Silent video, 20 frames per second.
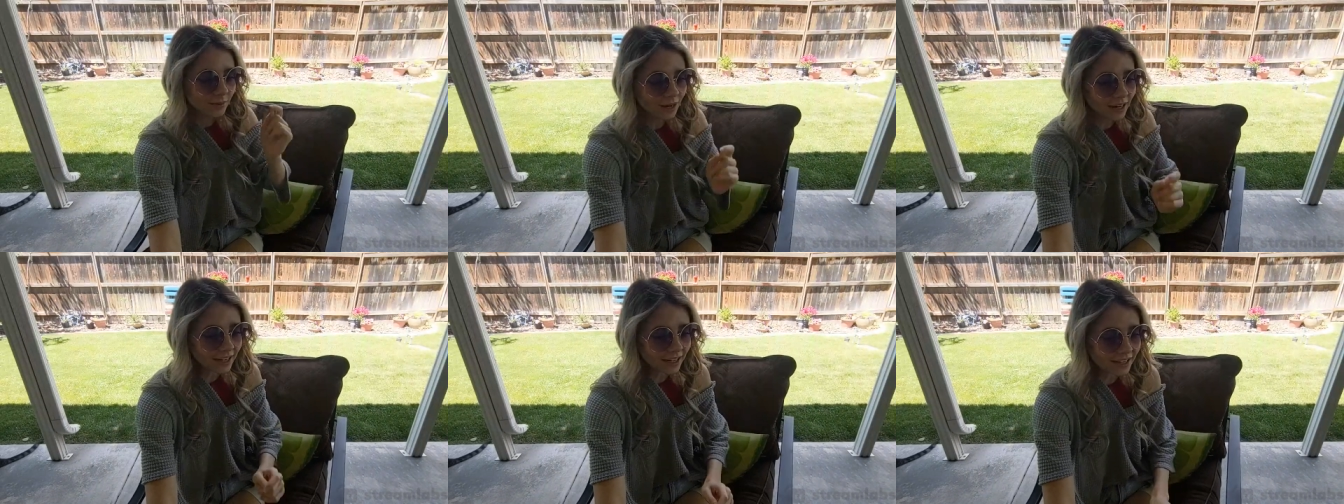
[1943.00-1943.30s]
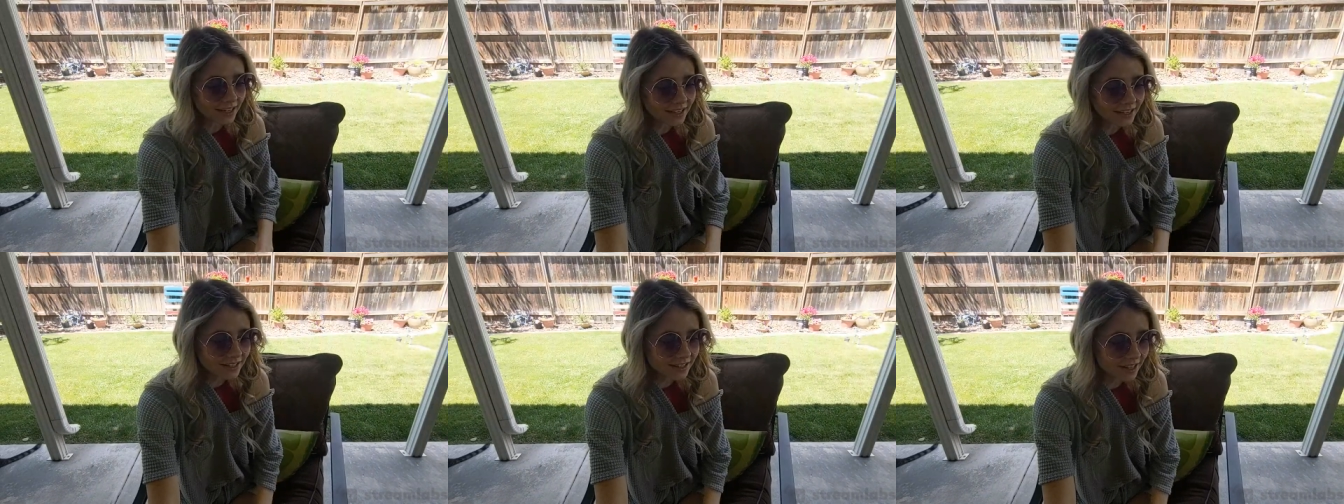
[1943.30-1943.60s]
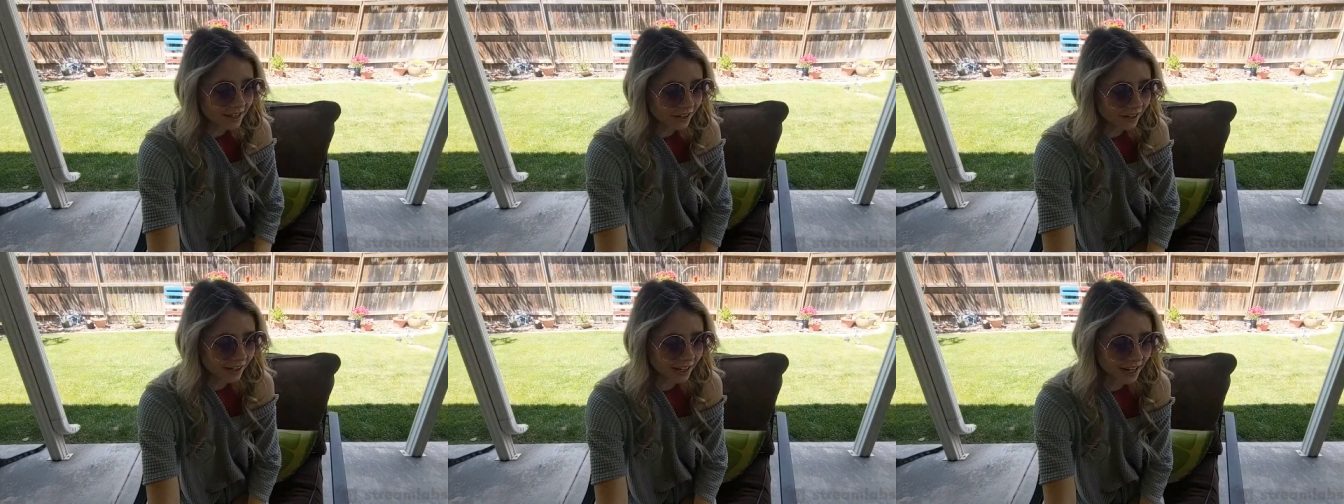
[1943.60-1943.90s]
Why
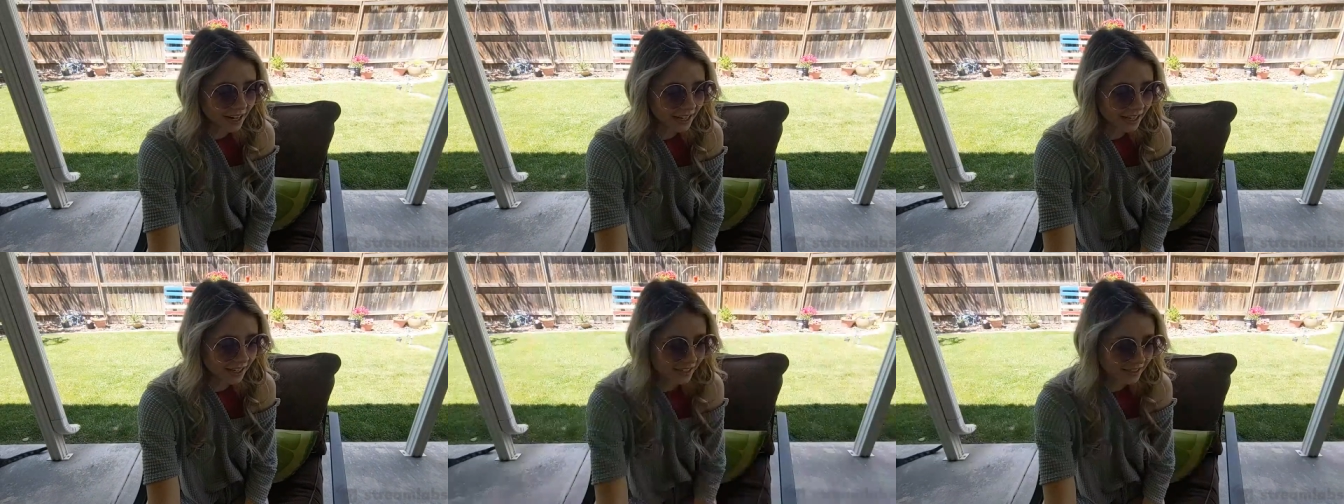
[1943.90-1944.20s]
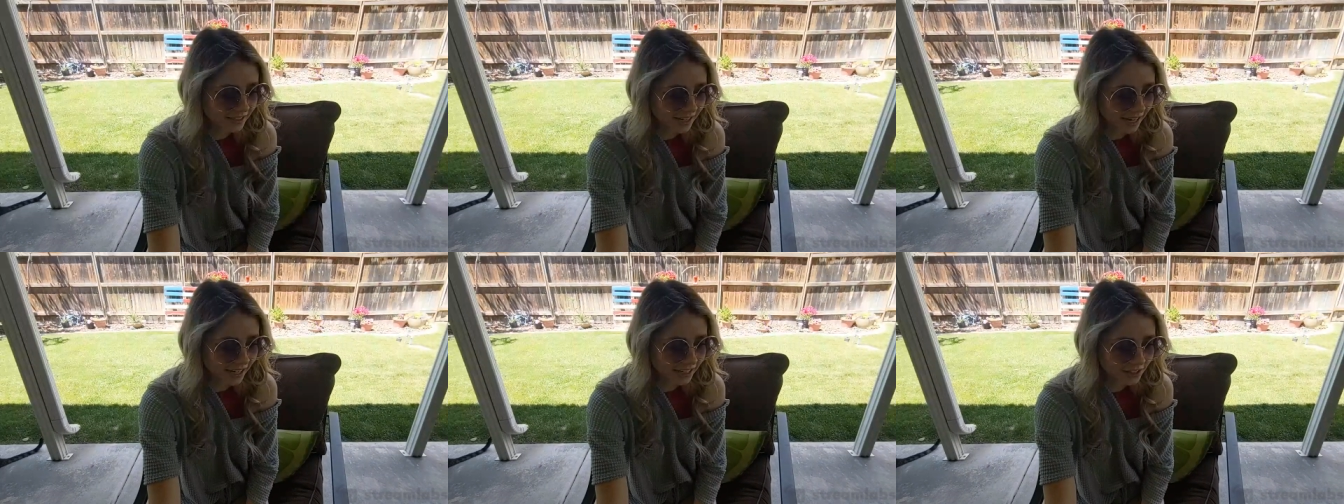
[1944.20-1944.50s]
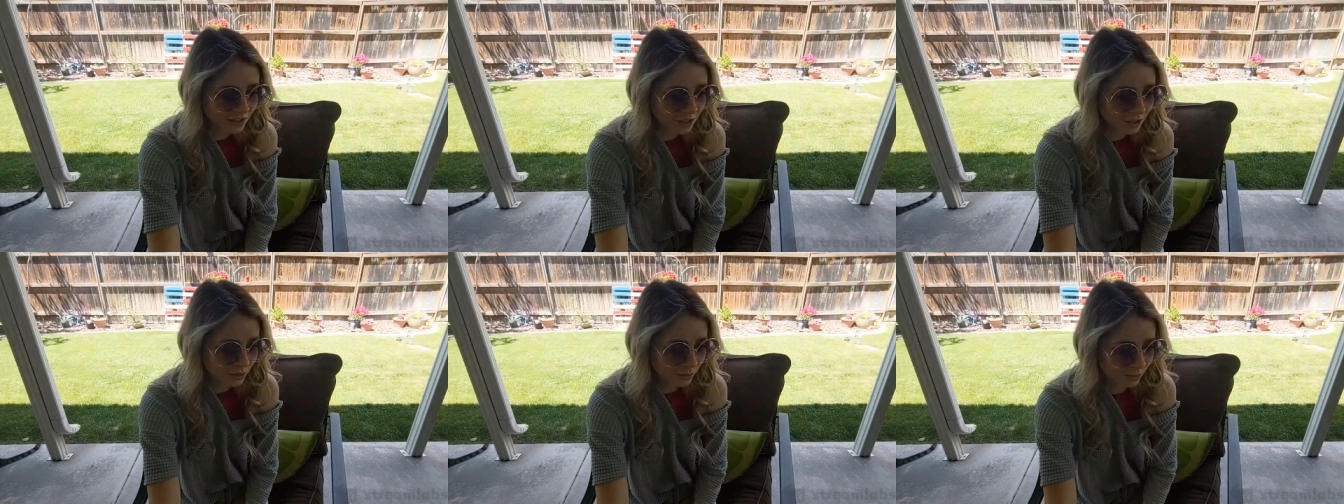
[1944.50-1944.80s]
is there a
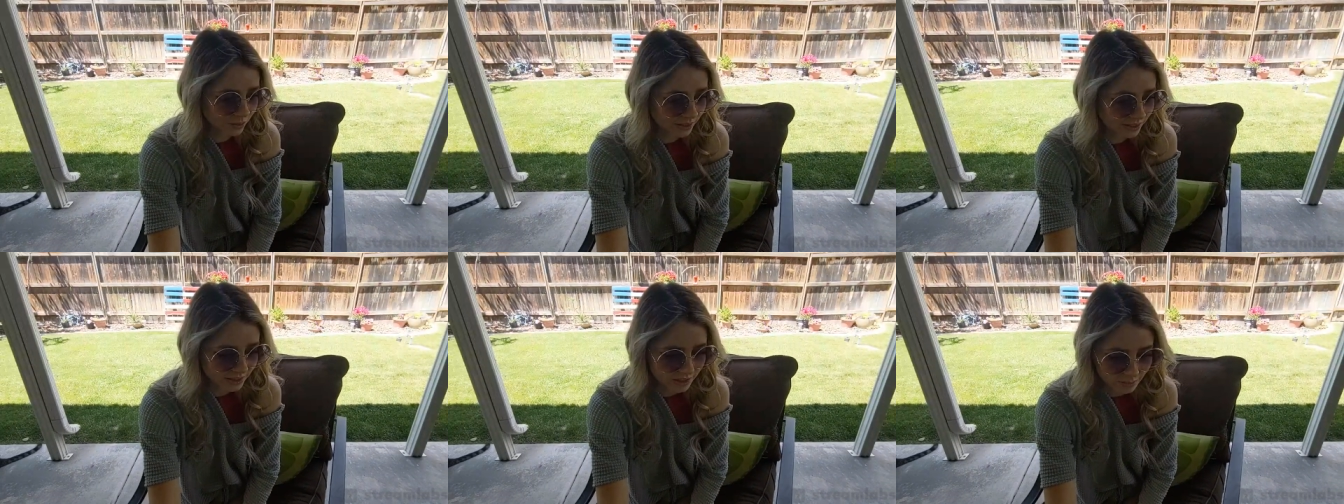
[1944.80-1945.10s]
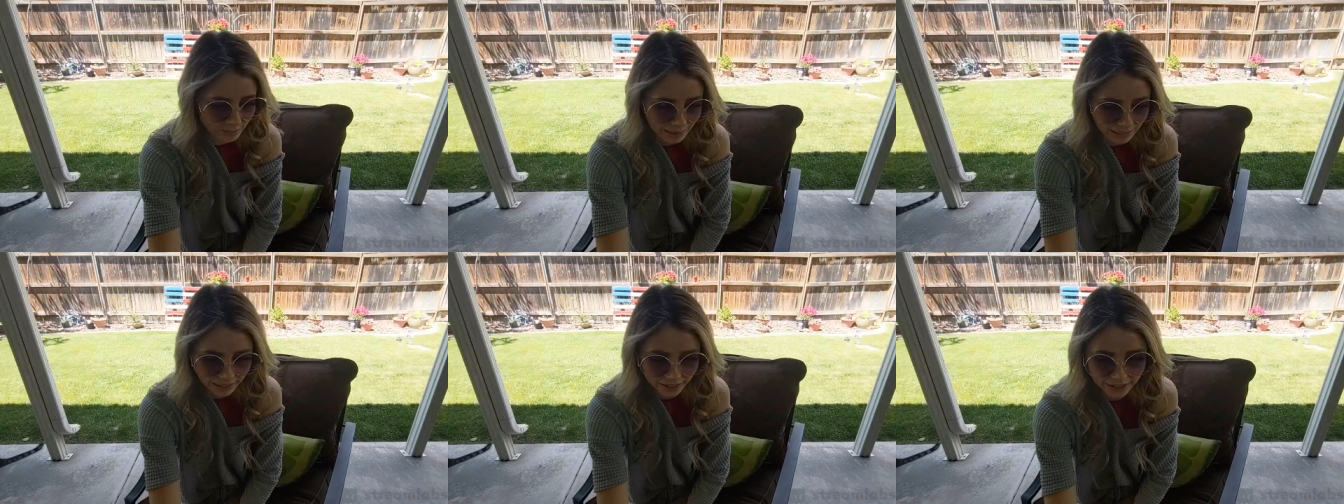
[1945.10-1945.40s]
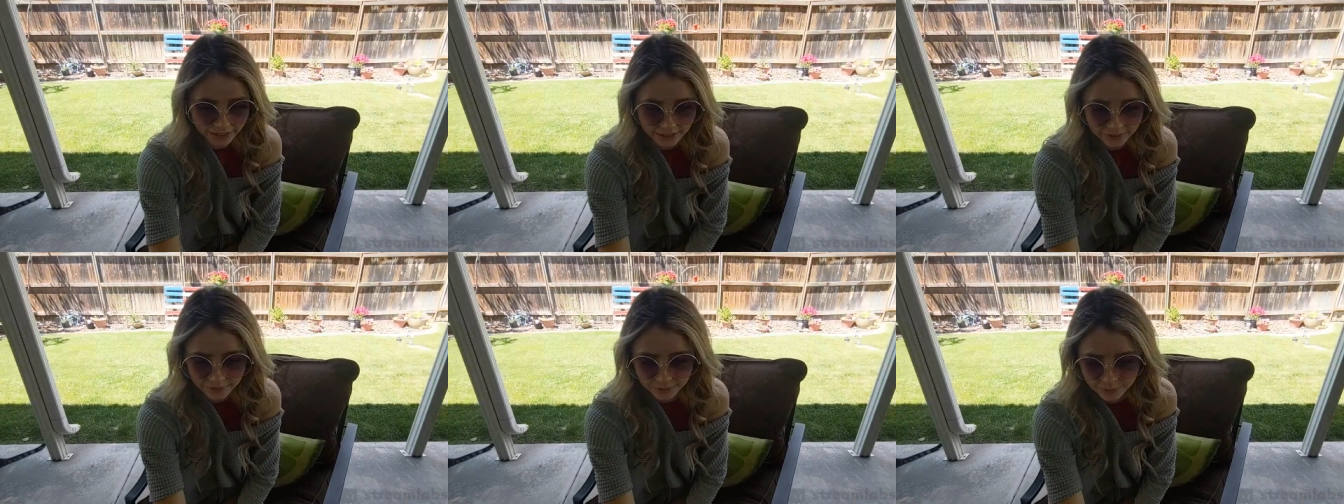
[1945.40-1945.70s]
dinosaur in the
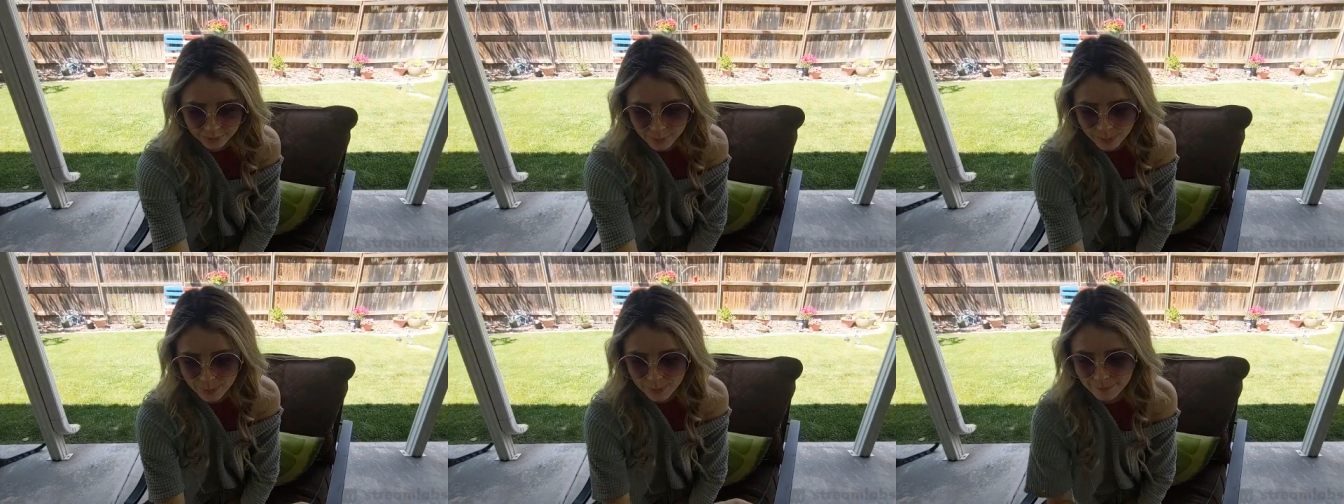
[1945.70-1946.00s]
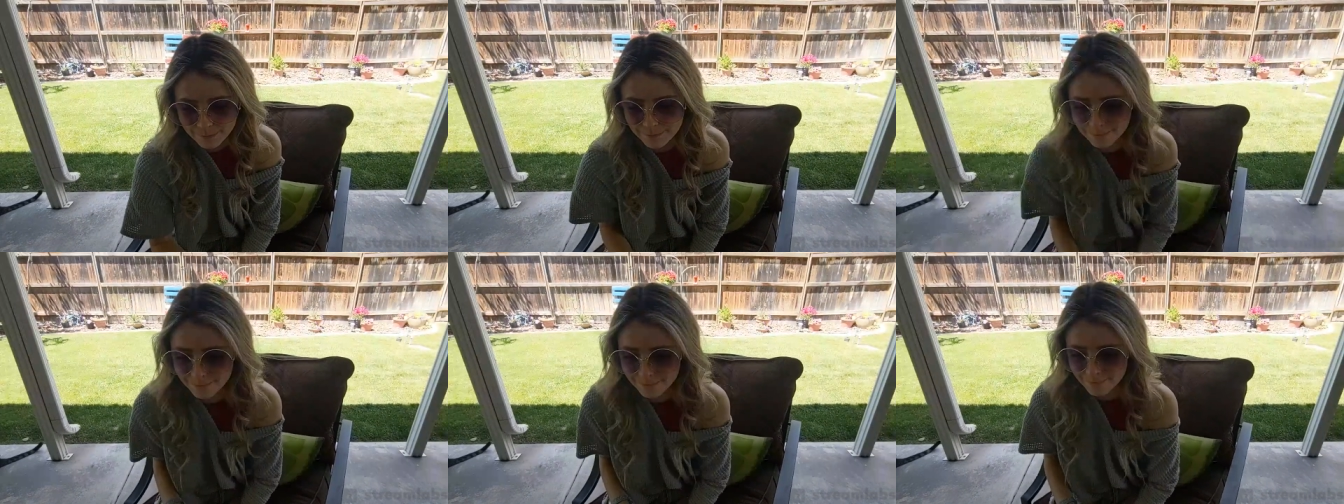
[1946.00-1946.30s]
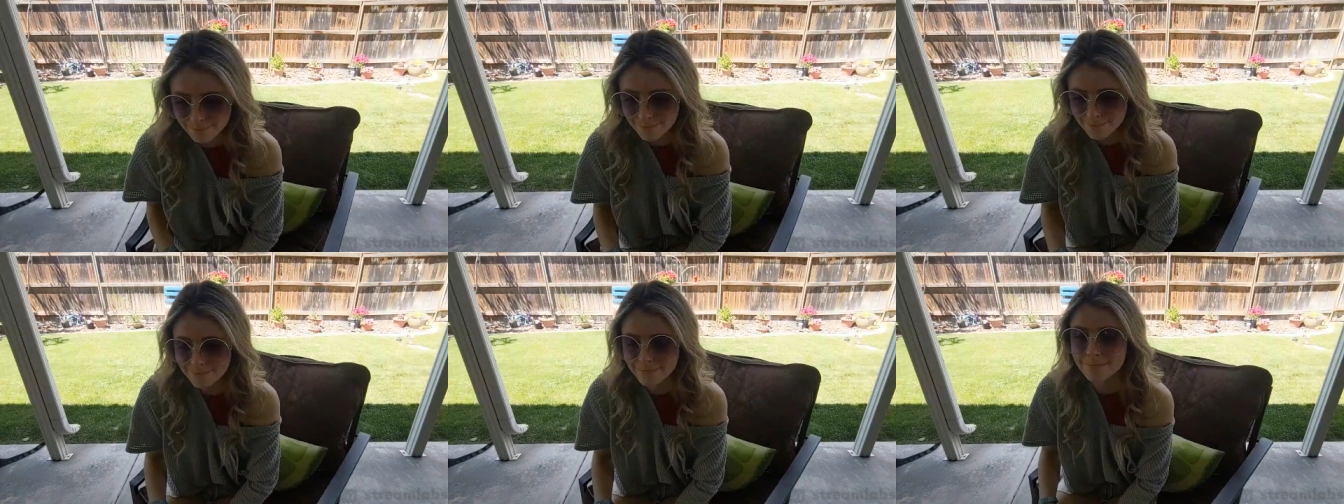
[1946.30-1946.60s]
back?
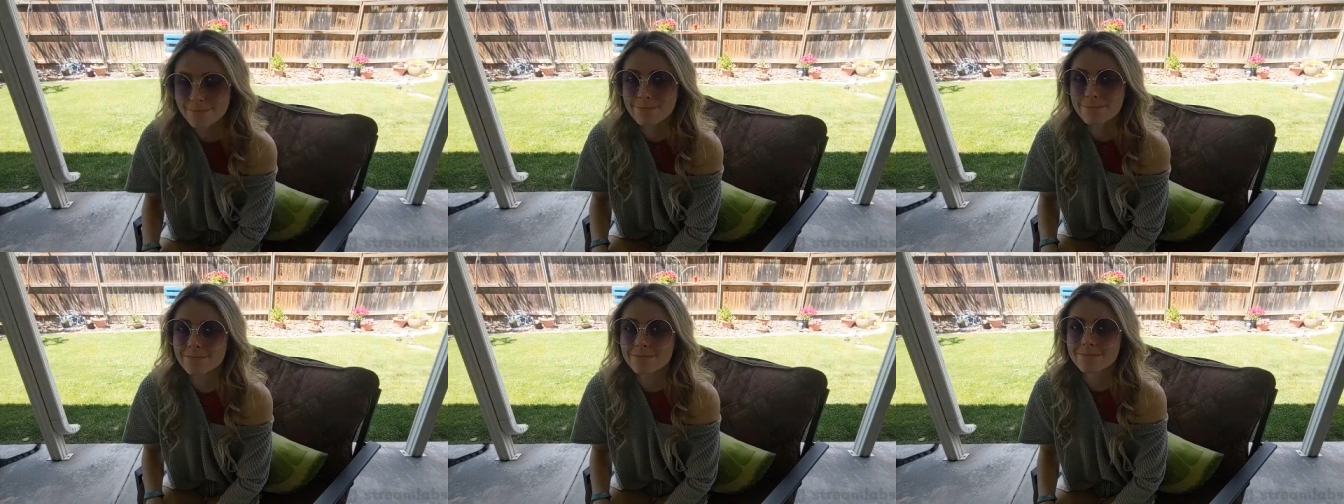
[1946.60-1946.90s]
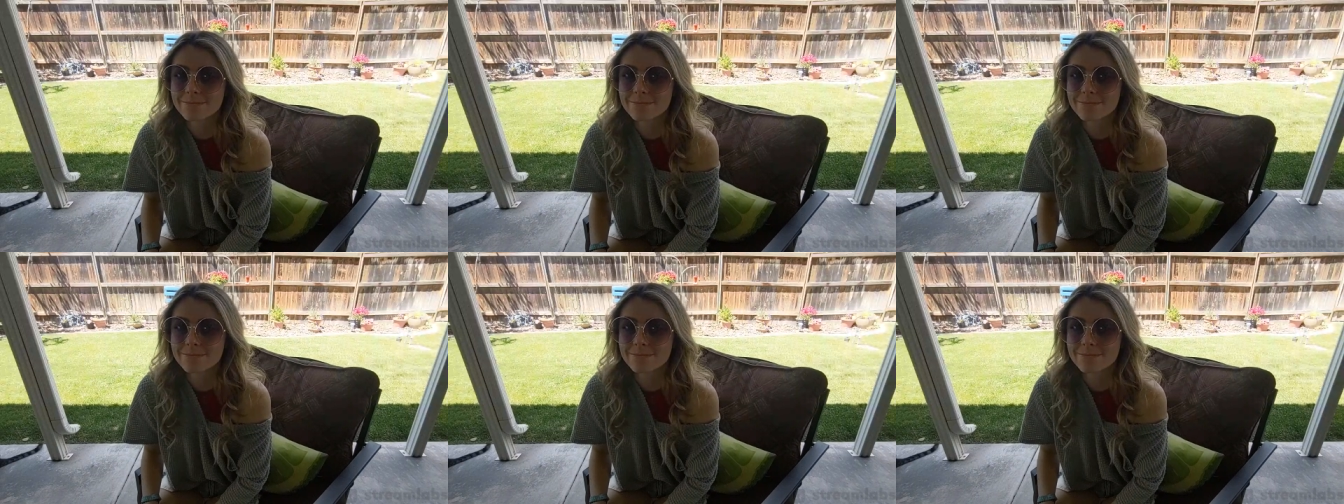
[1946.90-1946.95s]
What?